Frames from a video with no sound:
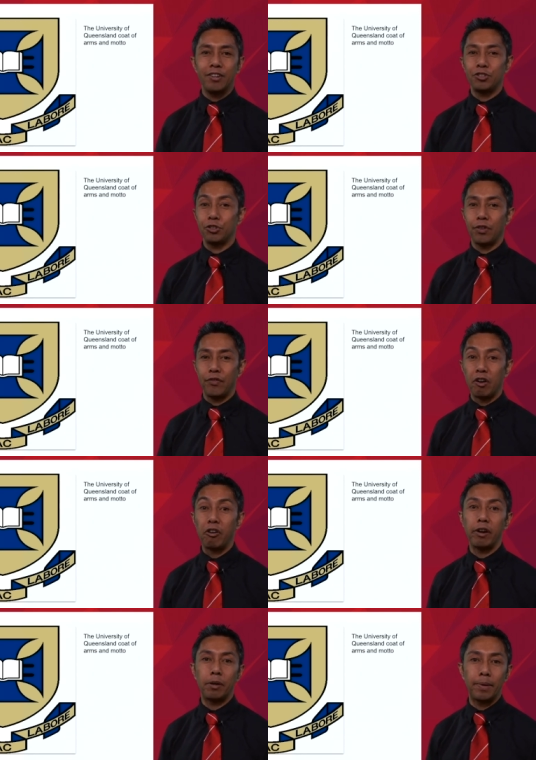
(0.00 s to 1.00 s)
to the
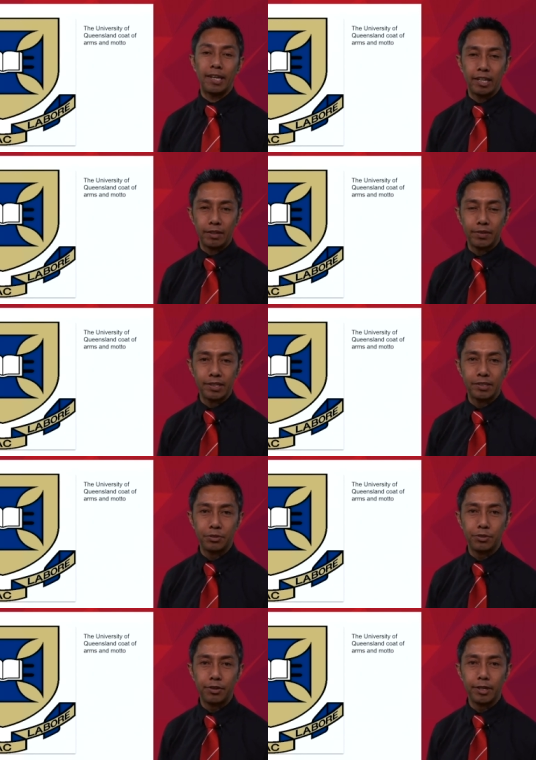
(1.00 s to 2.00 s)
very beginning of this
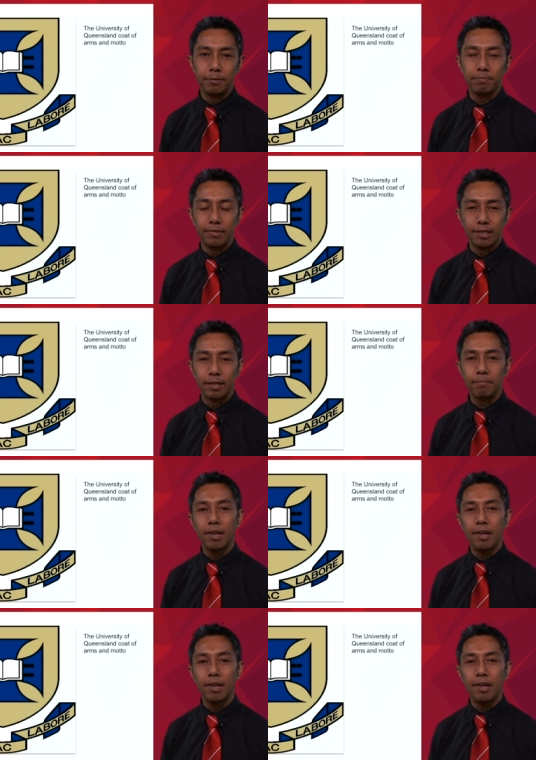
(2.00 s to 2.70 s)
story. Okay?